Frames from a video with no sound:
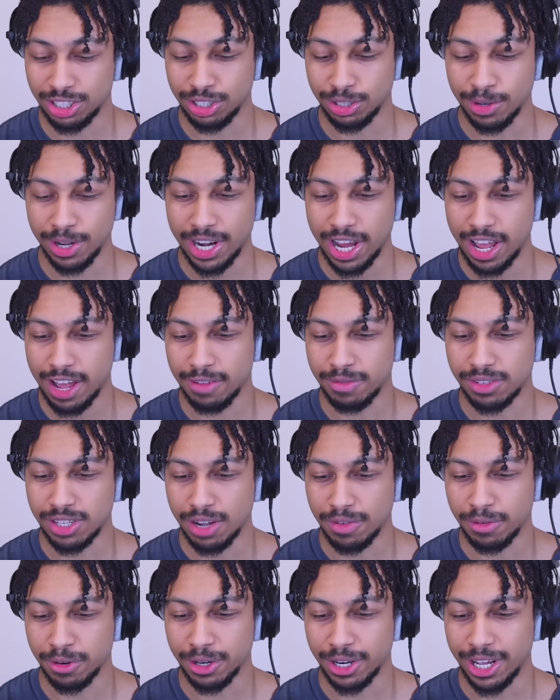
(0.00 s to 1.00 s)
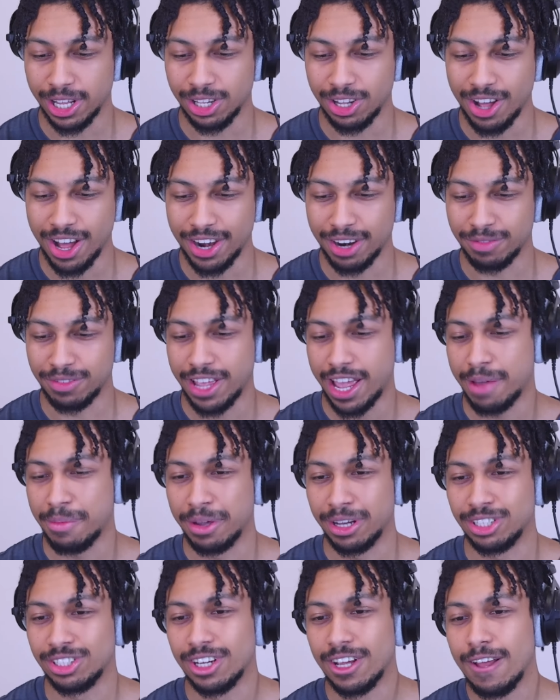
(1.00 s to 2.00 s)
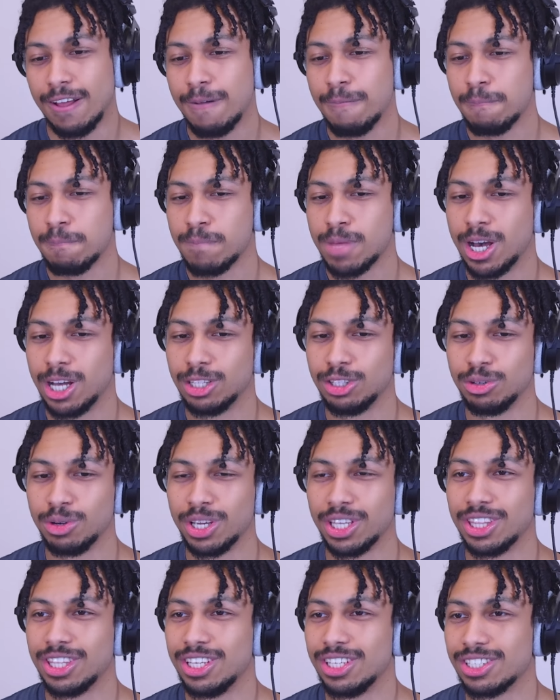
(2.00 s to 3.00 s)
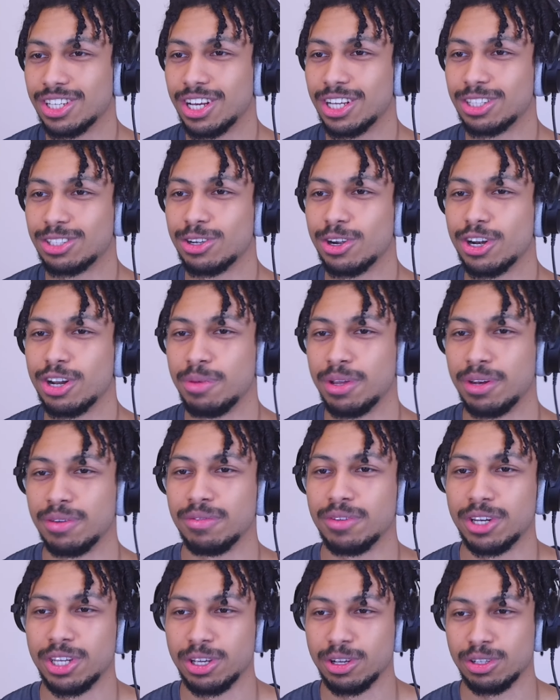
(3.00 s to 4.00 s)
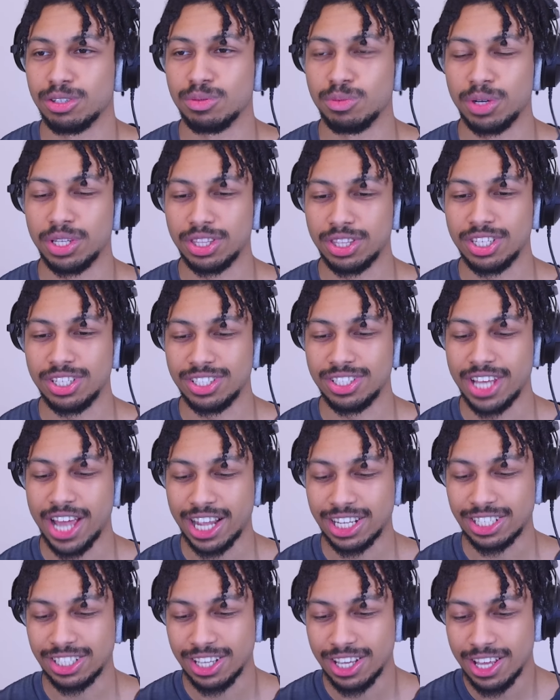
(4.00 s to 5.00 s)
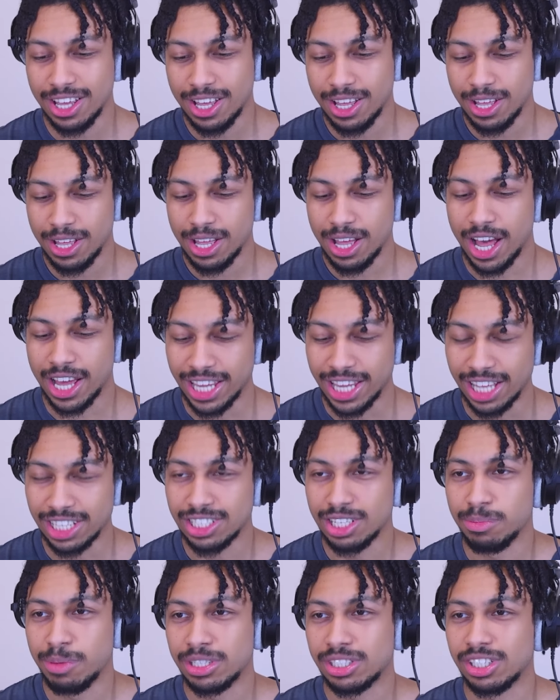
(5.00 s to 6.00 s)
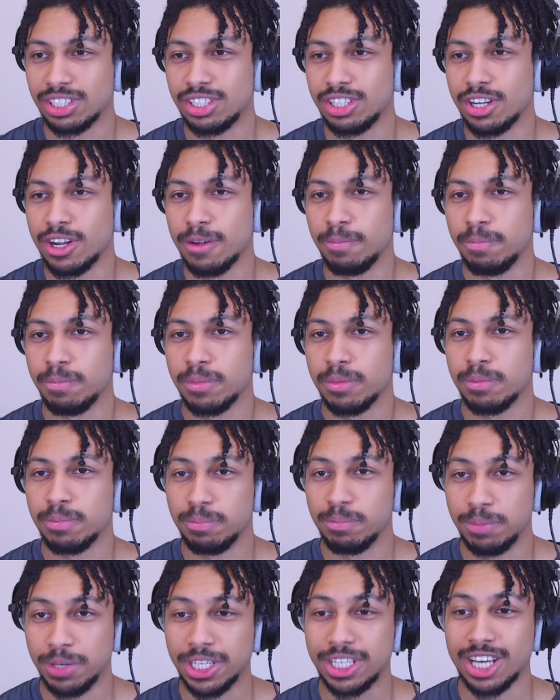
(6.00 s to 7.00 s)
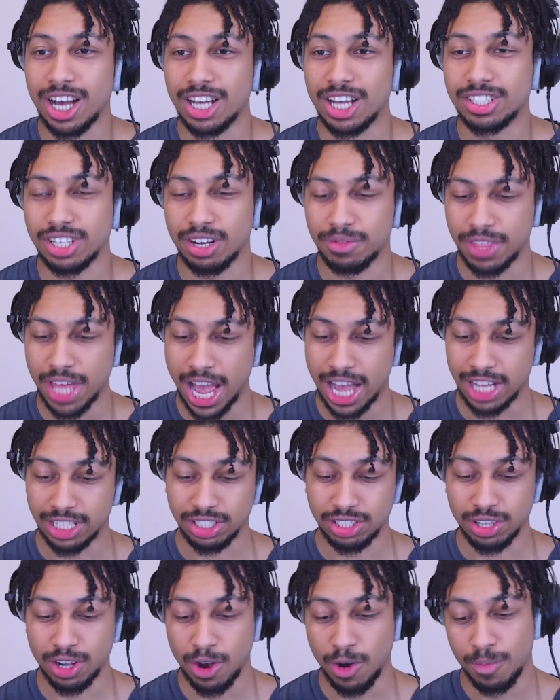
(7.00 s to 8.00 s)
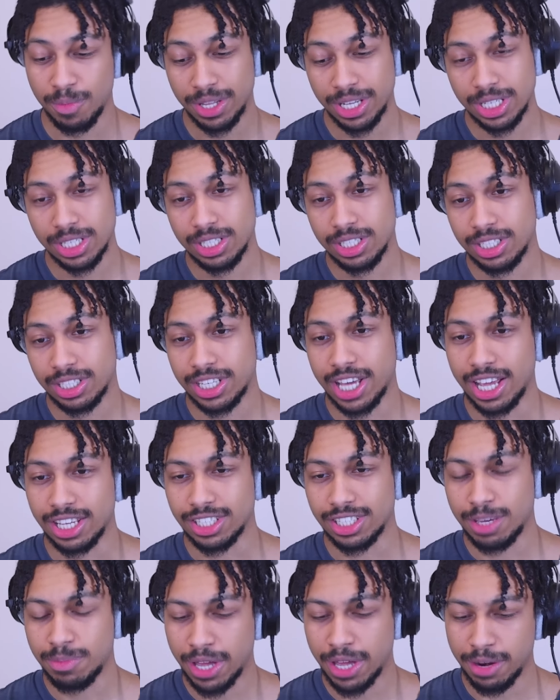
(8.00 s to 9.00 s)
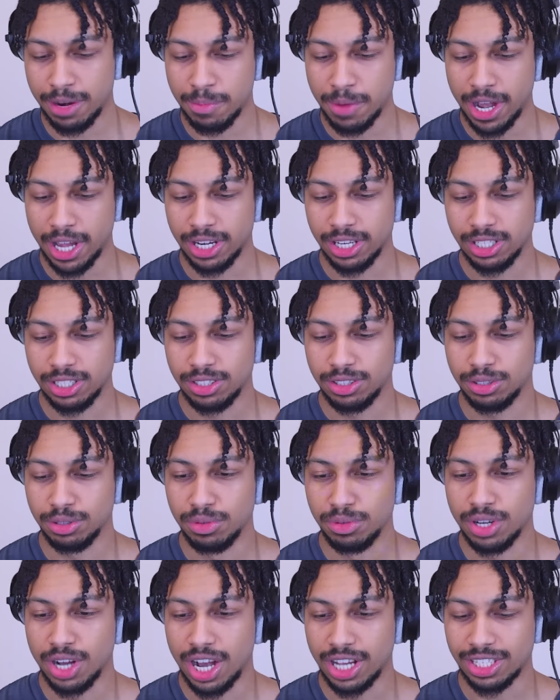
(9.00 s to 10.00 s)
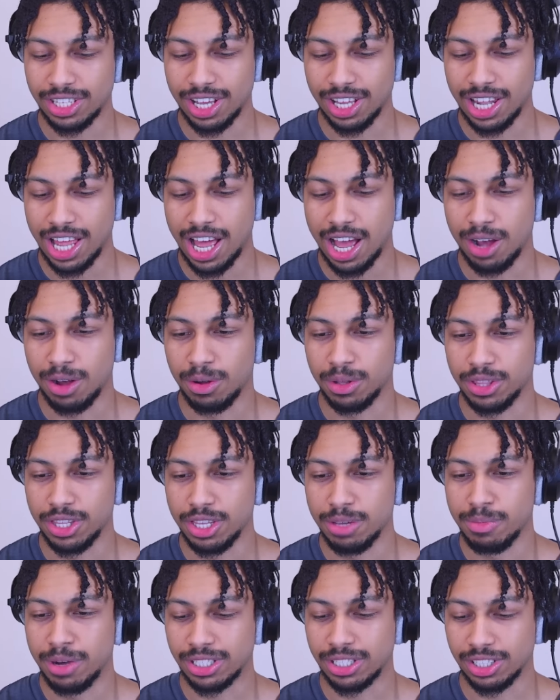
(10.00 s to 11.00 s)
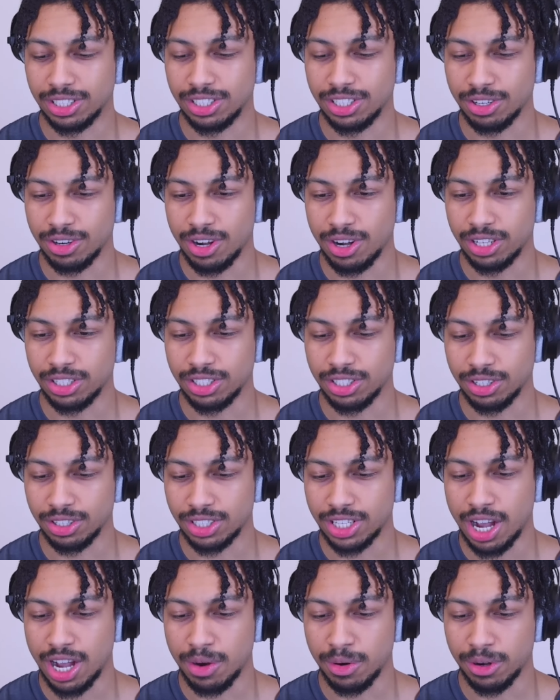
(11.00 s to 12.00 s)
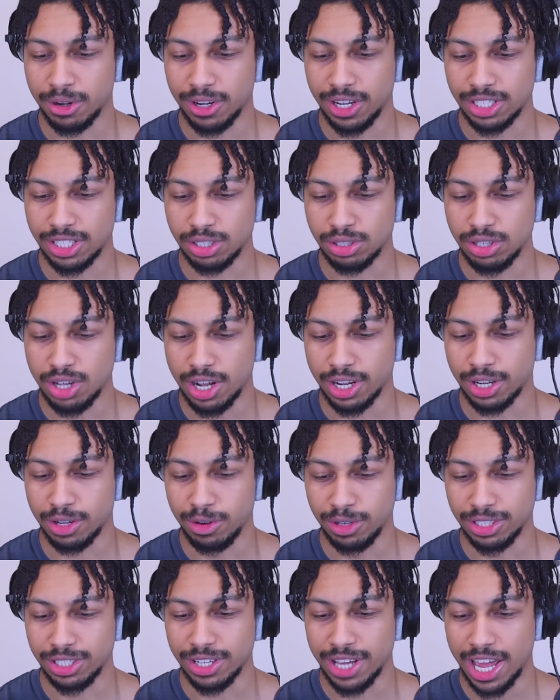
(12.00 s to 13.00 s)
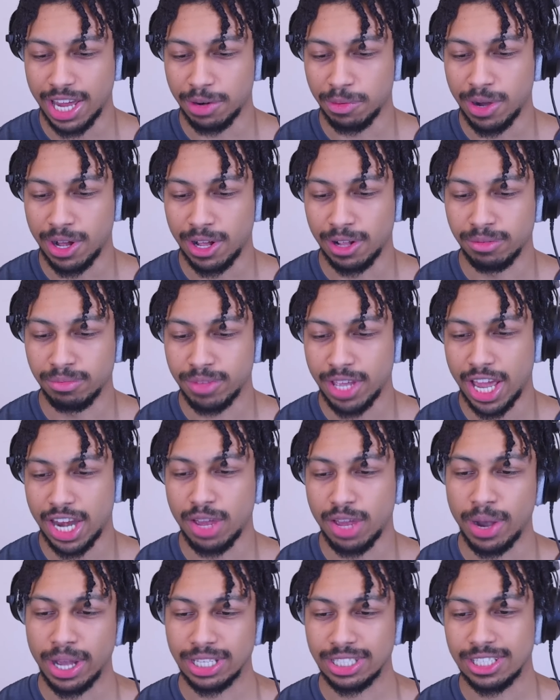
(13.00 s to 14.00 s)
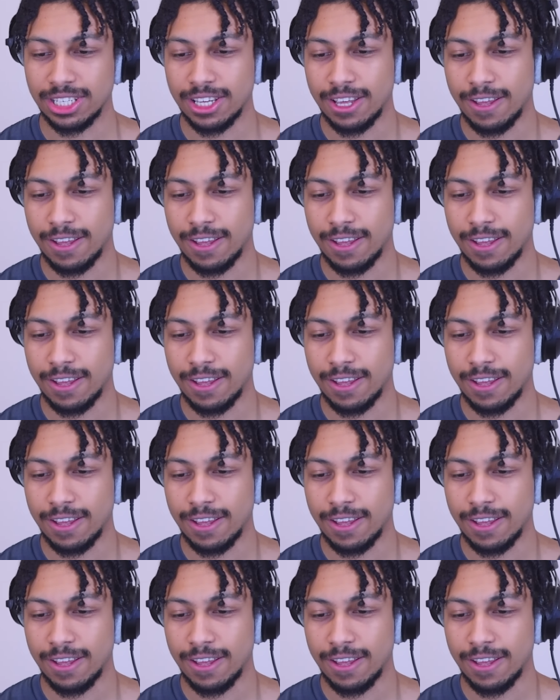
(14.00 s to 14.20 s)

and I have suffered a lot of damage doing these tournament videos with these decks against the musketeer because of that. So, guys, keep that in mind. Do not allow the musketeer onto your tower. It's not going to end well. Anyways,